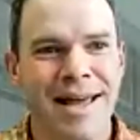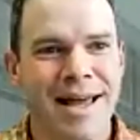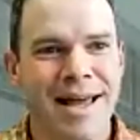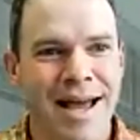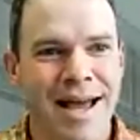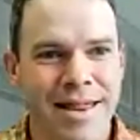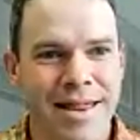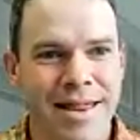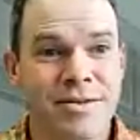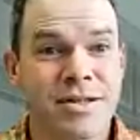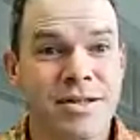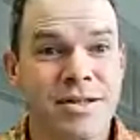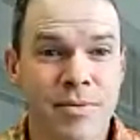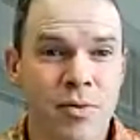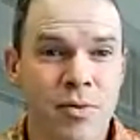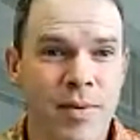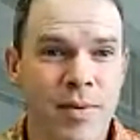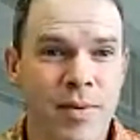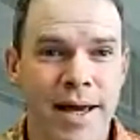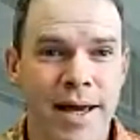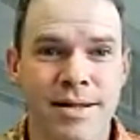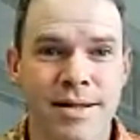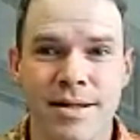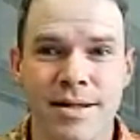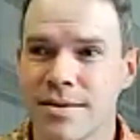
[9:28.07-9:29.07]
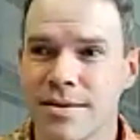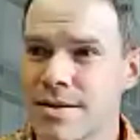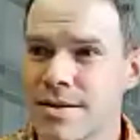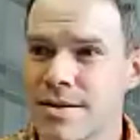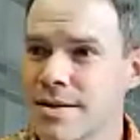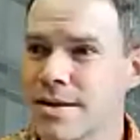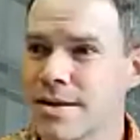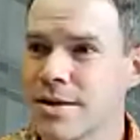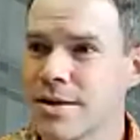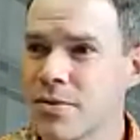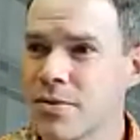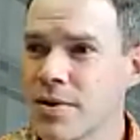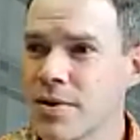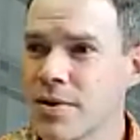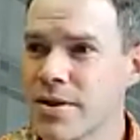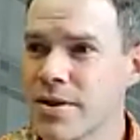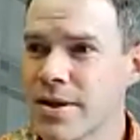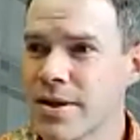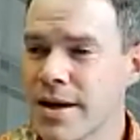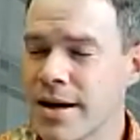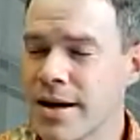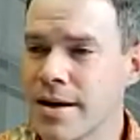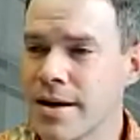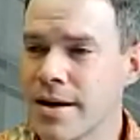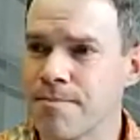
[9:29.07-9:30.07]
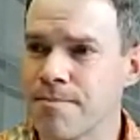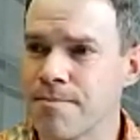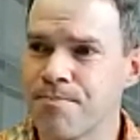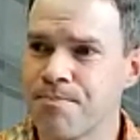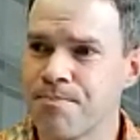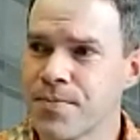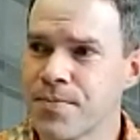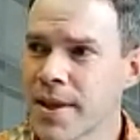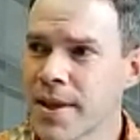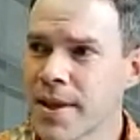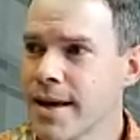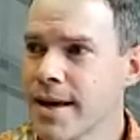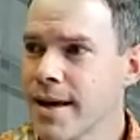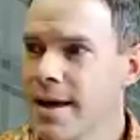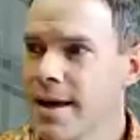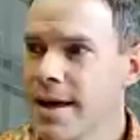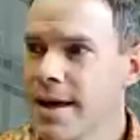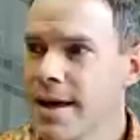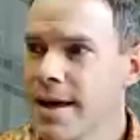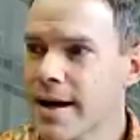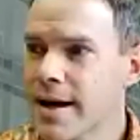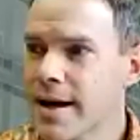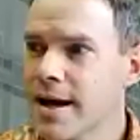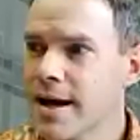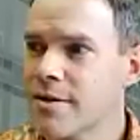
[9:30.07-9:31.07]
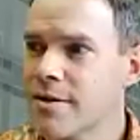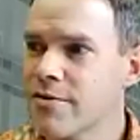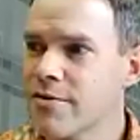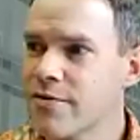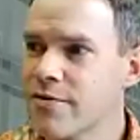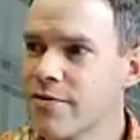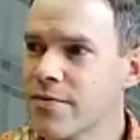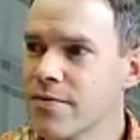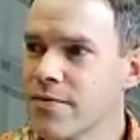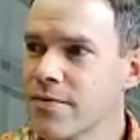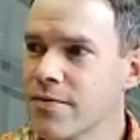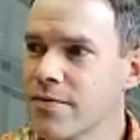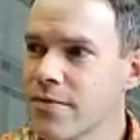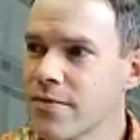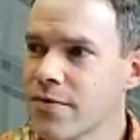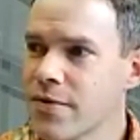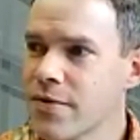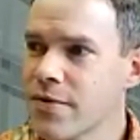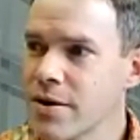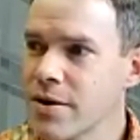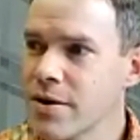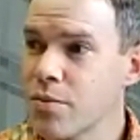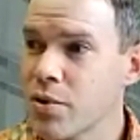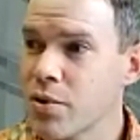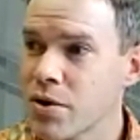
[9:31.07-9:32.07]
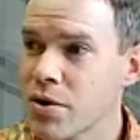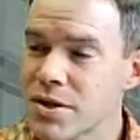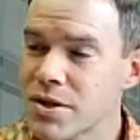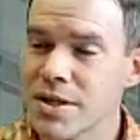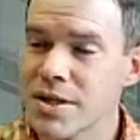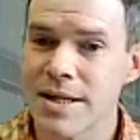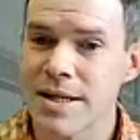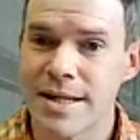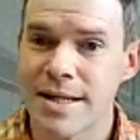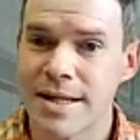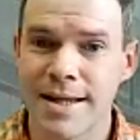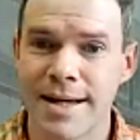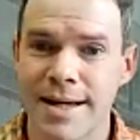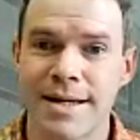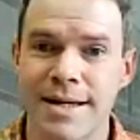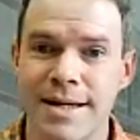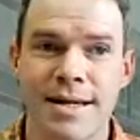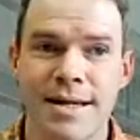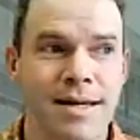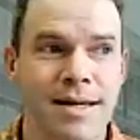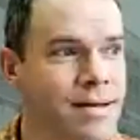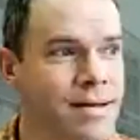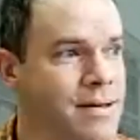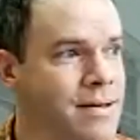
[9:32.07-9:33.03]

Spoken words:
And that's something we had to deal with. I kind of felt personally like,